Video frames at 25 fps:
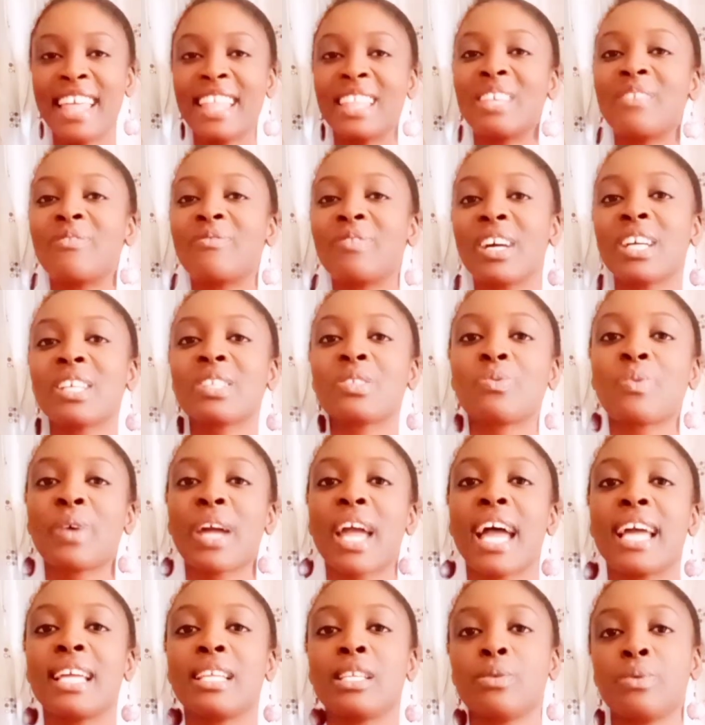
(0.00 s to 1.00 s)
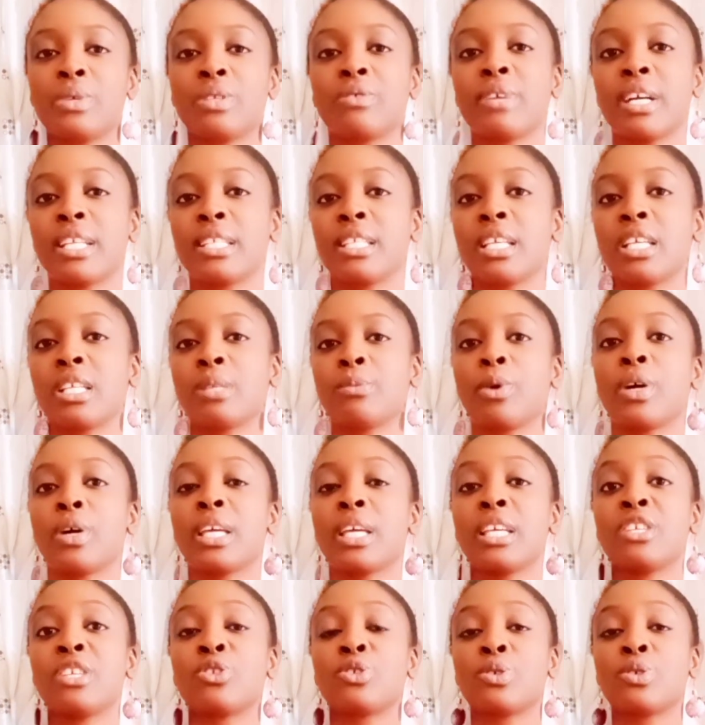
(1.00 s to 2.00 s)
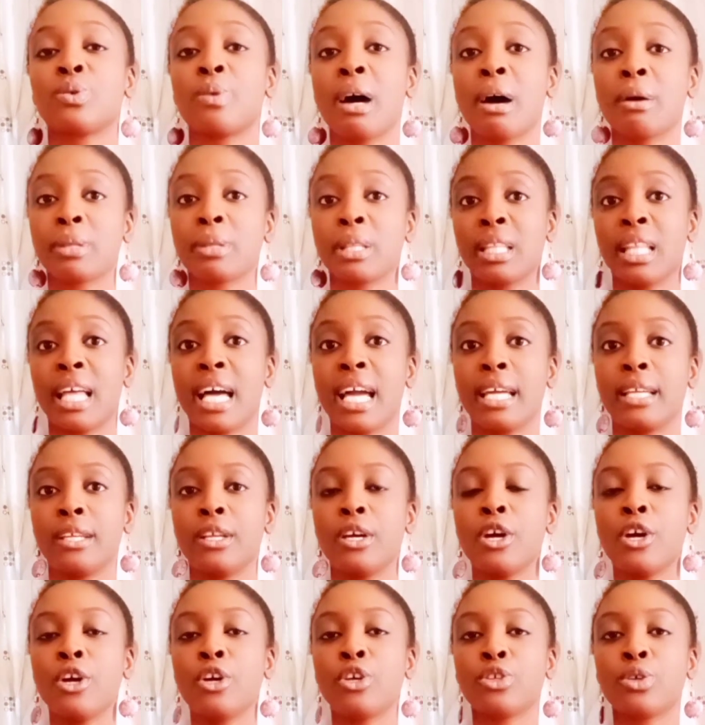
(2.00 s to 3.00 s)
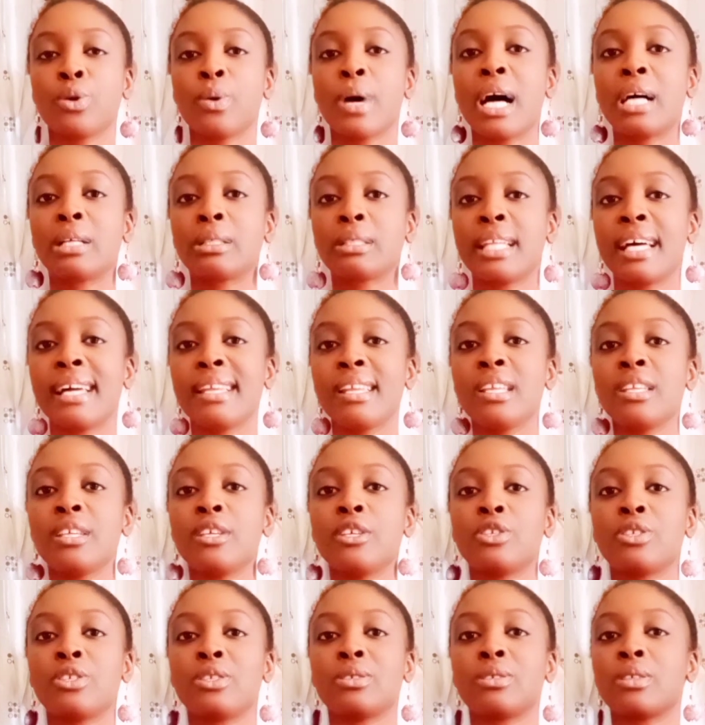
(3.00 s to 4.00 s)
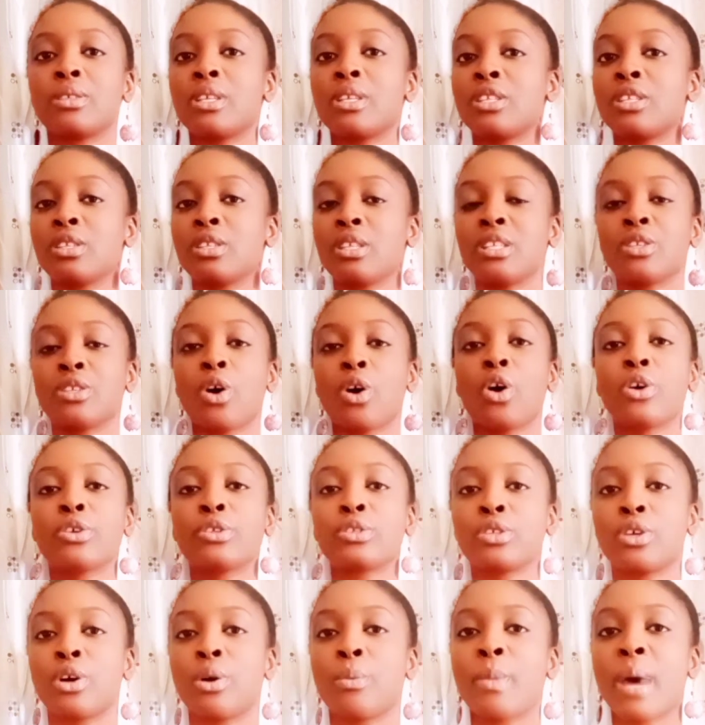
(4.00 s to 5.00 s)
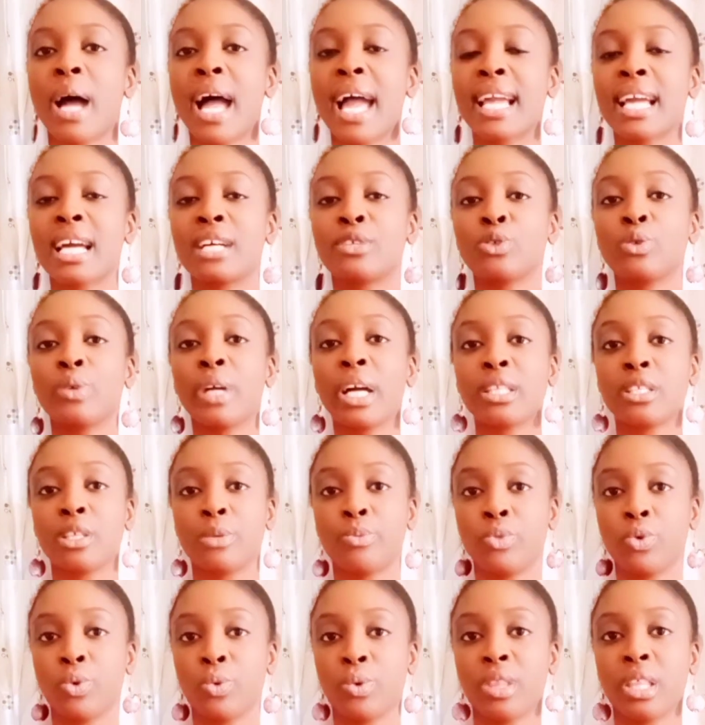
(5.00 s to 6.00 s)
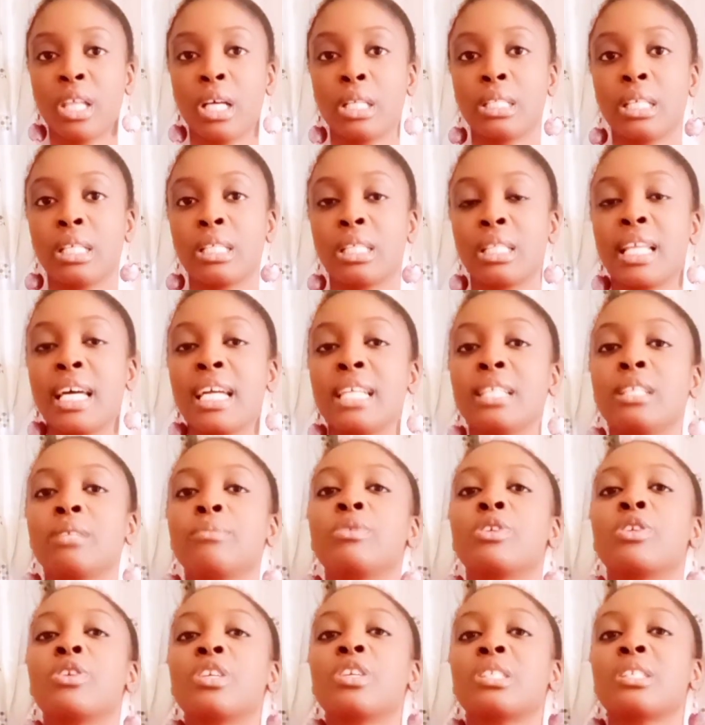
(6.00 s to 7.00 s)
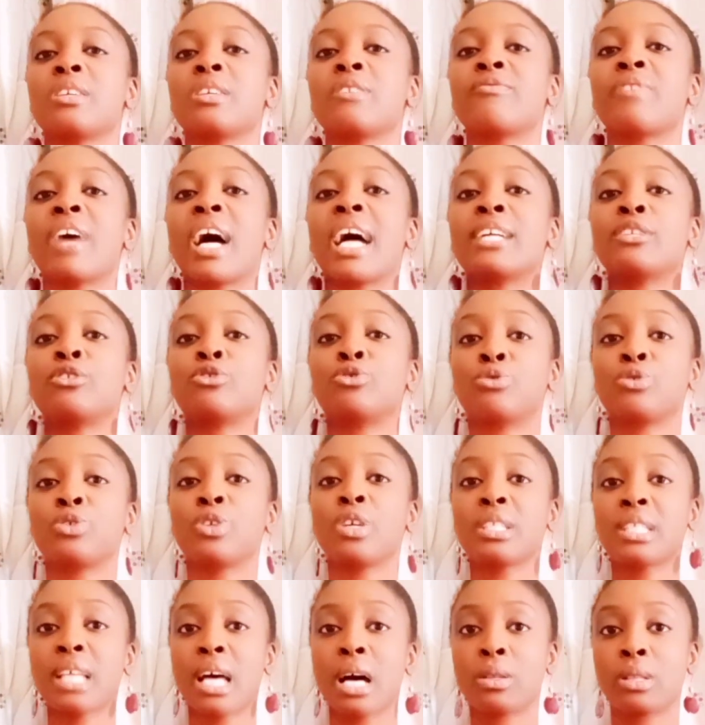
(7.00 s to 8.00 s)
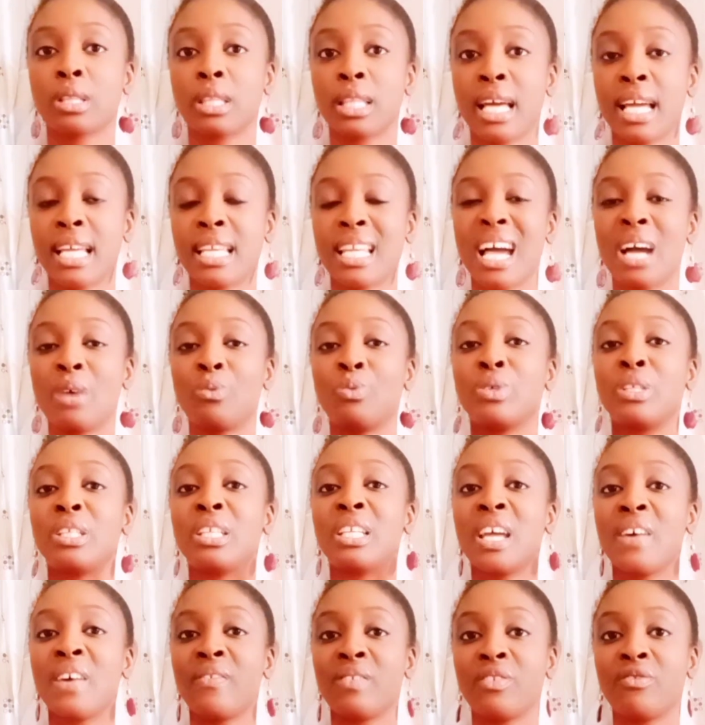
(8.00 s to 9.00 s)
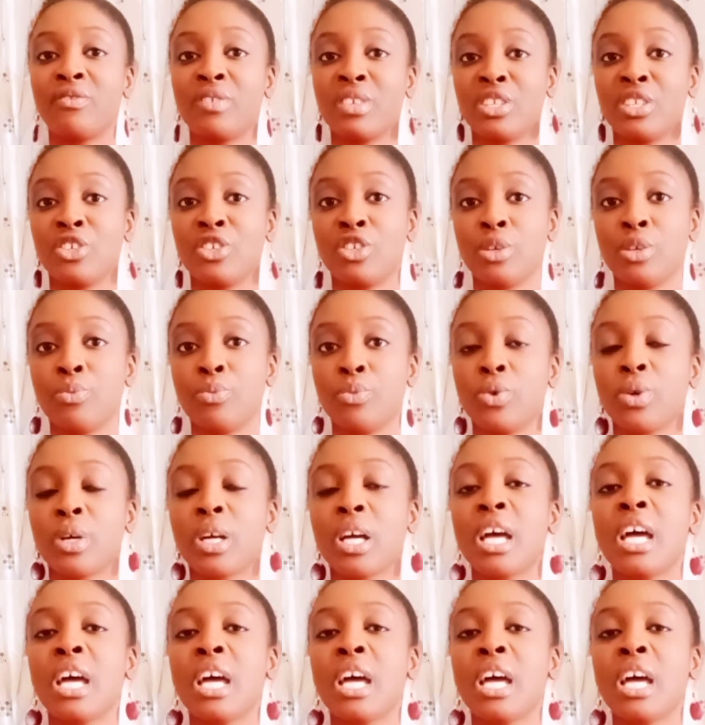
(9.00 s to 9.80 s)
first way I deal with writer's block is to outline. So outlining is awesome. I cannot write a book without outlining, because if I do not outline, I would never finish a book.